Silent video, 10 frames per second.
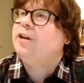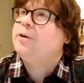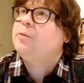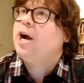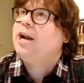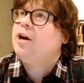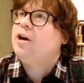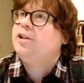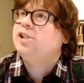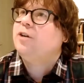We're
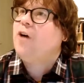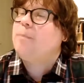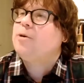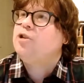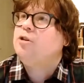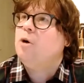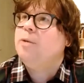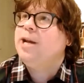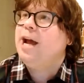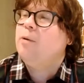at a sort of opportune
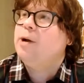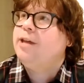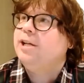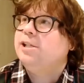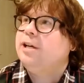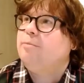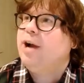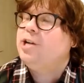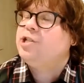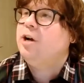moment now where things can
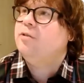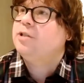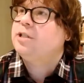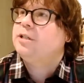branch out.